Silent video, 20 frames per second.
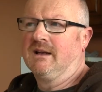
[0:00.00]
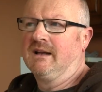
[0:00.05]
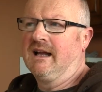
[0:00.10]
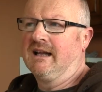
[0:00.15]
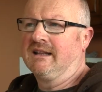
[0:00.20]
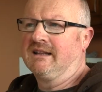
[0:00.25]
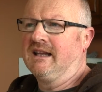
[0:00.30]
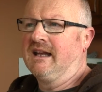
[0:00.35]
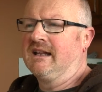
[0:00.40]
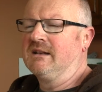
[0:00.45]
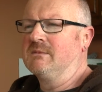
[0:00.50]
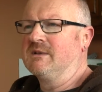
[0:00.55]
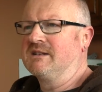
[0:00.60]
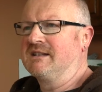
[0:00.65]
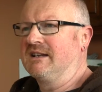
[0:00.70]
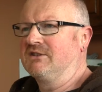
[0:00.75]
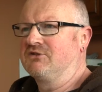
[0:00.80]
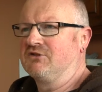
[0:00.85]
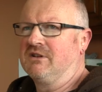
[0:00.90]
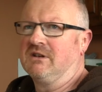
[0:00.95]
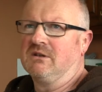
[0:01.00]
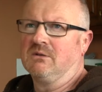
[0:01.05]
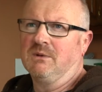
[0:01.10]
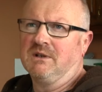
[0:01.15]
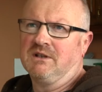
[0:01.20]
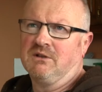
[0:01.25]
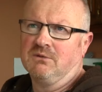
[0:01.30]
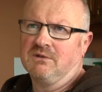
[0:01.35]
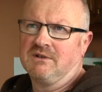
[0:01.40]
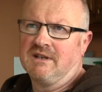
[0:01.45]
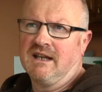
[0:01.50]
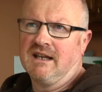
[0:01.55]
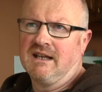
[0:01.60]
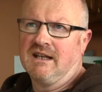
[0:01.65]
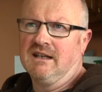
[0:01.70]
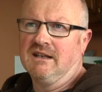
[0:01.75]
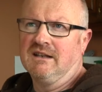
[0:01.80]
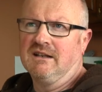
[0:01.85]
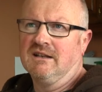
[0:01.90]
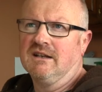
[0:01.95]
At the animal sanctuary here, we do take
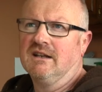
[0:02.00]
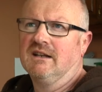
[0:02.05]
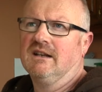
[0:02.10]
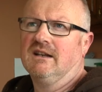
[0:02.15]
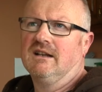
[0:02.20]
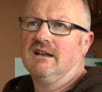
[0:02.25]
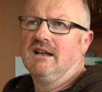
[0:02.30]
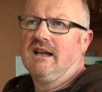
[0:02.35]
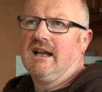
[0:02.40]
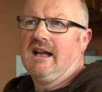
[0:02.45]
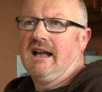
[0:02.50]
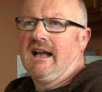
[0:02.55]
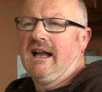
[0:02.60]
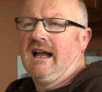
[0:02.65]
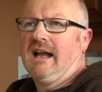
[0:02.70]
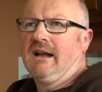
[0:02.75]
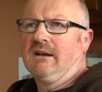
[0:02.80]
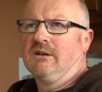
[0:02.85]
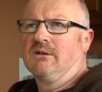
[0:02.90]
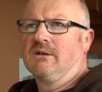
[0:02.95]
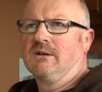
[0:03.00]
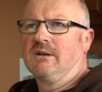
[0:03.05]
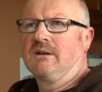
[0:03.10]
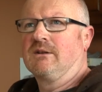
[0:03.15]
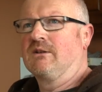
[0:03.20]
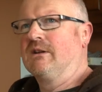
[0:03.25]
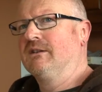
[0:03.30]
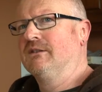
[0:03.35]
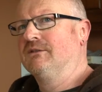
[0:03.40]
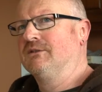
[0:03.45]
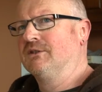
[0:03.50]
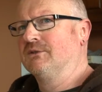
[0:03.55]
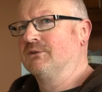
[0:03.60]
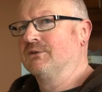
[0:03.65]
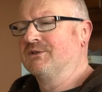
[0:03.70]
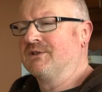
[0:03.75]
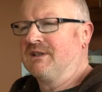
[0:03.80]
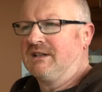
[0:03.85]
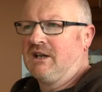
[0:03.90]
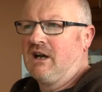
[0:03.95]
in uh, if there
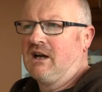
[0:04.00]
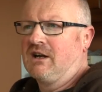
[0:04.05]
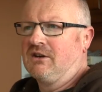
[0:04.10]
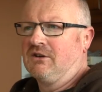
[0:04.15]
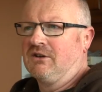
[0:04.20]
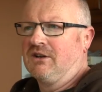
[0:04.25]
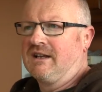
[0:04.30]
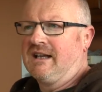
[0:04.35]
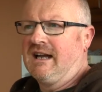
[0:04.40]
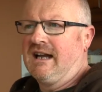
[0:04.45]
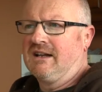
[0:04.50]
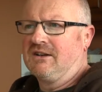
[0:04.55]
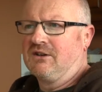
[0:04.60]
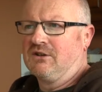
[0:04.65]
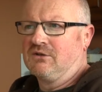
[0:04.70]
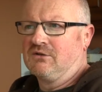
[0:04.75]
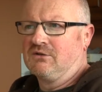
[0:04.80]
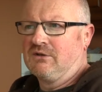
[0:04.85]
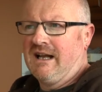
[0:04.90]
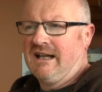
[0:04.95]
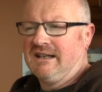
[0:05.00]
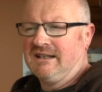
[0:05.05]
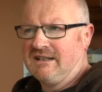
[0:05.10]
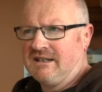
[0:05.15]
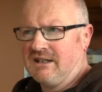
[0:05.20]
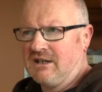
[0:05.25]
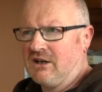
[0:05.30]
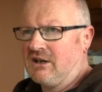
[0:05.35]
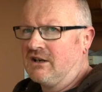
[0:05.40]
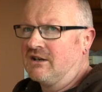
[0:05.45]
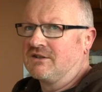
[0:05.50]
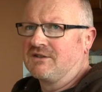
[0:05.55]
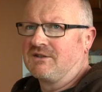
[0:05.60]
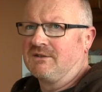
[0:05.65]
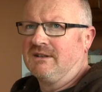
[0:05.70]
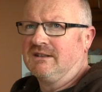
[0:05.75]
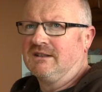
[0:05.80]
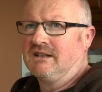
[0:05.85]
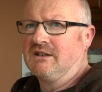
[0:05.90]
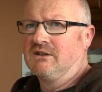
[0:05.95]
was a dog or a cat or anything, a horse
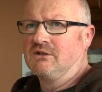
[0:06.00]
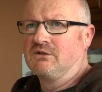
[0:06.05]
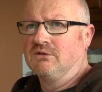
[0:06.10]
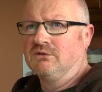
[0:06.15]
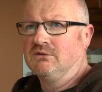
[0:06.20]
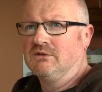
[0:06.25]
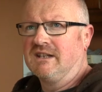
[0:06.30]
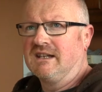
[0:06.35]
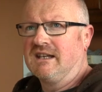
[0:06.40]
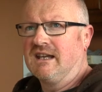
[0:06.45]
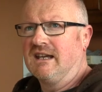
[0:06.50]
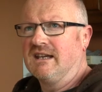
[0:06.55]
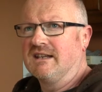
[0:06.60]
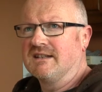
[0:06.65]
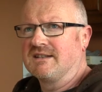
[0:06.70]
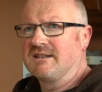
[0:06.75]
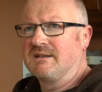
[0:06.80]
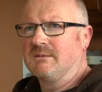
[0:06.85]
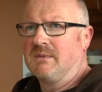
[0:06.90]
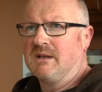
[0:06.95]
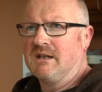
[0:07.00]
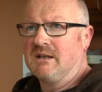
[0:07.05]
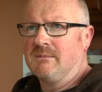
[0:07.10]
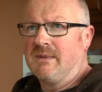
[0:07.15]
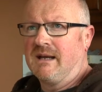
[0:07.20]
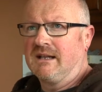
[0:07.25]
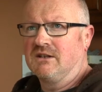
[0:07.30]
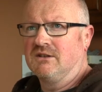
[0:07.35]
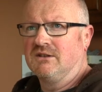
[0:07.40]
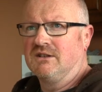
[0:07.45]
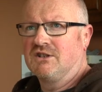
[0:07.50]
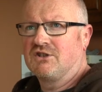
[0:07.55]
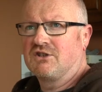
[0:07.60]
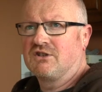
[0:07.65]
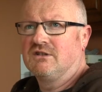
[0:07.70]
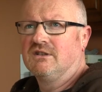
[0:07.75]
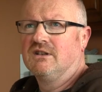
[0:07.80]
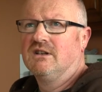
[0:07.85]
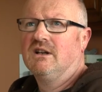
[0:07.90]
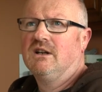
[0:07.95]
or anything, a cruelty case, they'd be in a bad
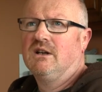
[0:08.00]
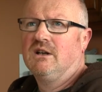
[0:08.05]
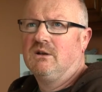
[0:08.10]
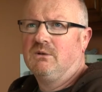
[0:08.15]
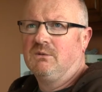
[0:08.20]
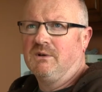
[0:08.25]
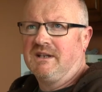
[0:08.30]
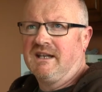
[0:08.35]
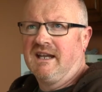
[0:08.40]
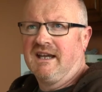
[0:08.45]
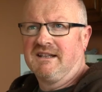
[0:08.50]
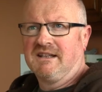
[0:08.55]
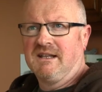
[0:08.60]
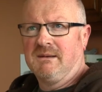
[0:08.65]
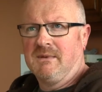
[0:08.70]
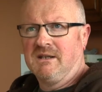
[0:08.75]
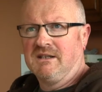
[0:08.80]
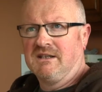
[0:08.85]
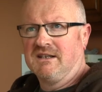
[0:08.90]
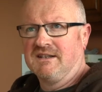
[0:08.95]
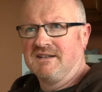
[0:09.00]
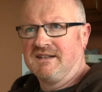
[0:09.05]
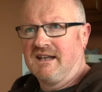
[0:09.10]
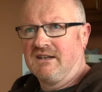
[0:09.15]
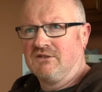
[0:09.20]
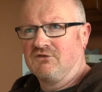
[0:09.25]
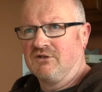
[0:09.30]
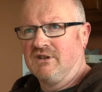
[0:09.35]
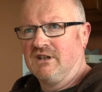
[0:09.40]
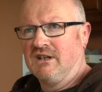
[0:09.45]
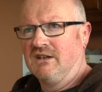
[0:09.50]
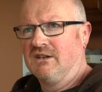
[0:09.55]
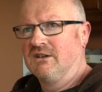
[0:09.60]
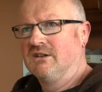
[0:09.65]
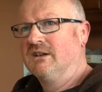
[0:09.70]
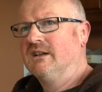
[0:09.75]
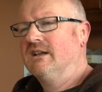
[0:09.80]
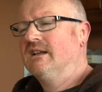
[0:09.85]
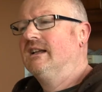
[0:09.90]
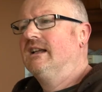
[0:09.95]
condition, we take them into the sanctuary here.
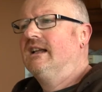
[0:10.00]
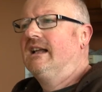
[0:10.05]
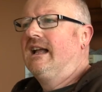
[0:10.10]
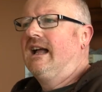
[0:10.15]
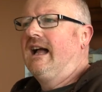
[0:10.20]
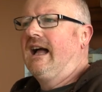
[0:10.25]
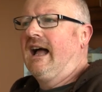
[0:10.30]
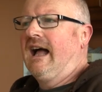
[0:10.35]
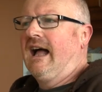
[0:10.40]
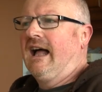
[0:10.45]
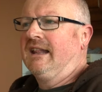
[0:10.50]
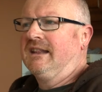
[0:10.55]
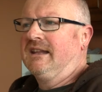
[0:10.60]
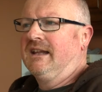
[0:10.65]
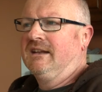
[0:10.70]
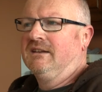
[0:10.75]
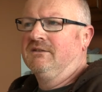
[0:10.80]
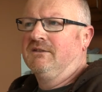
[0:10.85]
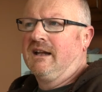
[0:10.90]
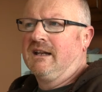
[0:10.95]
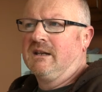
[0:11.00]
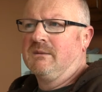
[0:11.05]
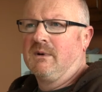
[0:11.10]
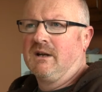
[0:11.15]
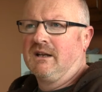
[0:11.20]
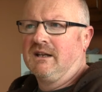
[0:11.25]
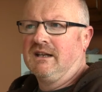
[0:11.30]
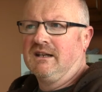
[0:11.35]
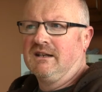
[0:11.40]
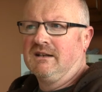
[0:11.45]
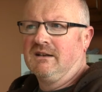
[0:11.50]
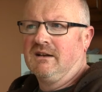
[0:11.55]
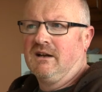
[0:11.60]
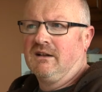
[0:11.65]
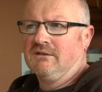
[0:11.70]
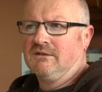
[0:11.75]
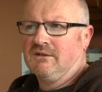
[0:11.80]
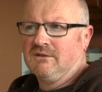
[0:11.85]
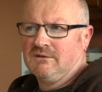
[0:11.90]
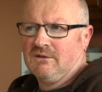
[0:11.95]
And if anybody
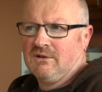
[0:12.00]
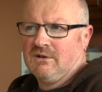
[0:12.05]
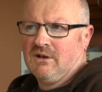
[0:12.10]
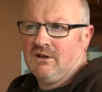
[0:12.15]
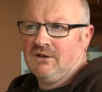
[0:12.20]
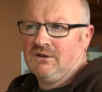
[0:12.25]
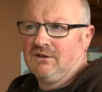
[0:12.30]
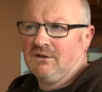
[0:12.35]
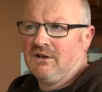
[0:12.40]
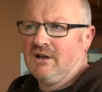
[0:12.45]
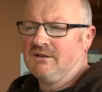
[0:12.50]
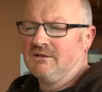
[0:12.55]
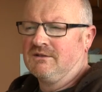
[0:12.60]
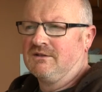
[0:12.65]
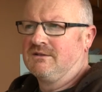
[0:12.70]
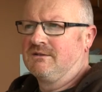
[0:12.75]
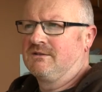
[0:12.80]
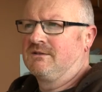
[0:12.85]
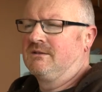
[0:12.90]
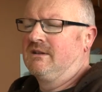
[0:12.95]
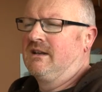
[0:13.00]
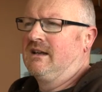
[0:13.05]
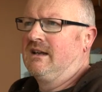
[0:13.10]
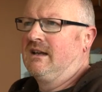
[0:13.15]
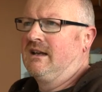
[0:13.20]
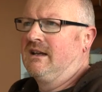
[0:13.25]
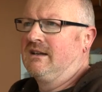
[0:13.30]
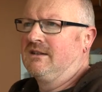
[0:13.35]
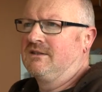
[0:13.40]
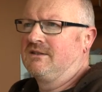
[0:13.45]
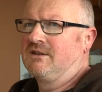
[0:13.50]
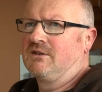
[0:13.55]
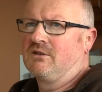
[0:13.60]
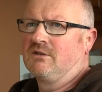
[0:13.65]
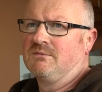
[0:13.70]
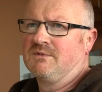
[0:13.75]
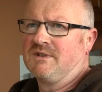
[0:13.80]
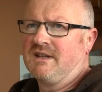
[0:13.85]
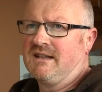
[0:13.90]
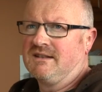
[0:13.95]
on, under on uh,
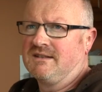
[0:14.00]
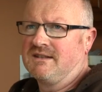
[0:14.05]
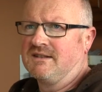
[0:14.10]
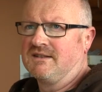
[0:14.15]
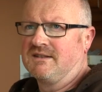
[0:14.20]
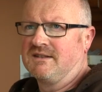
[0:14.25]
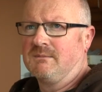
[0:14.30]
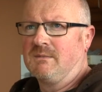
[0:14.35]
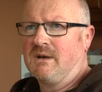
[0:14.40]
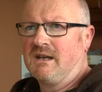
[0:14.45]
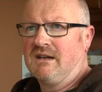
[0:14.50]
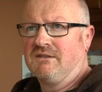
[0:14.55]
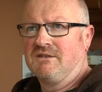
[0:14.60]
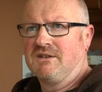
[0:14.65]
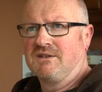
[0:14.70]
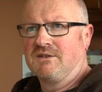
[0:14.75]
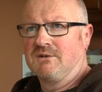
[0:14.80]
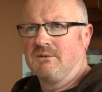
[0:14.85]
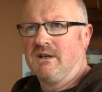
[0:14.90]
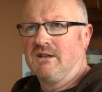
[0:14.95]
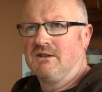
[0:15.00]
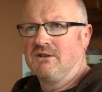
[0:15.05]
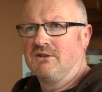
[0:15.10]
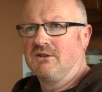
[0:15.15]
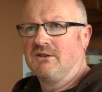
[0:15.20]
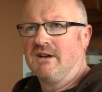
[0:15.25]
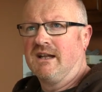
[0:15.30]
circumstances they might have to surrender their